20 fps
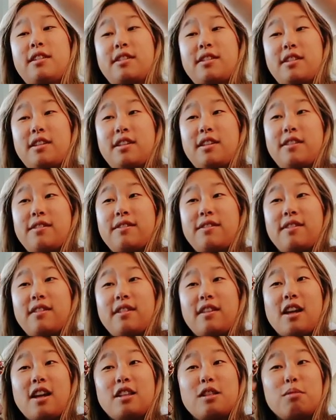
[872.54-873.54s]
would like.
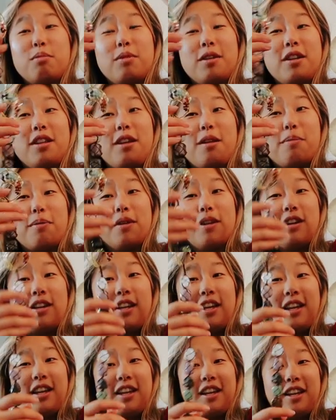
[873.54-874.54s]
That's really
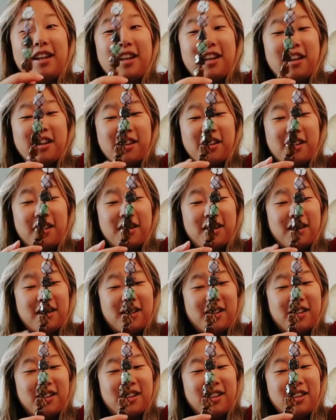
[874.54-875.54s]
pretty.
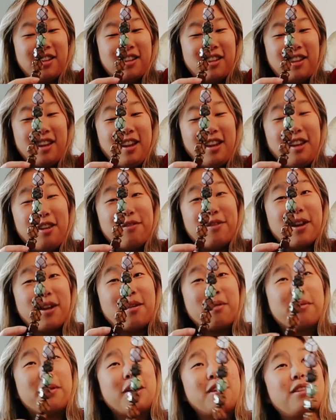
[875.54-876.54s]
That's a pretty thing. Thank you, Valerie.
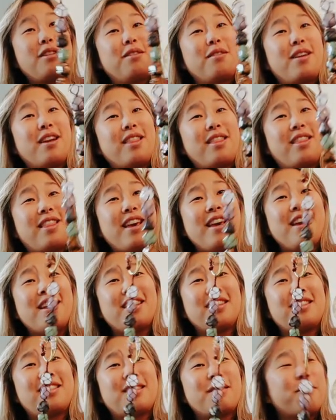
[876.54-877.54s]
Uh-huh. Where did you get
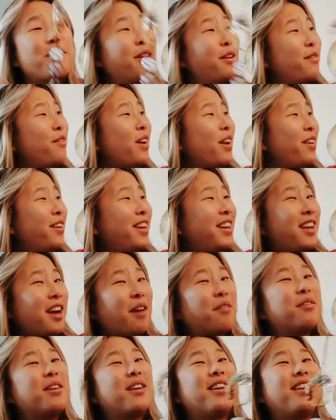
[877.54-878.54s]
this? Where's are Valerie
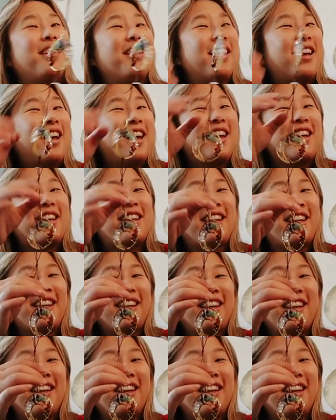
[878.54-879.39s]
going? Like,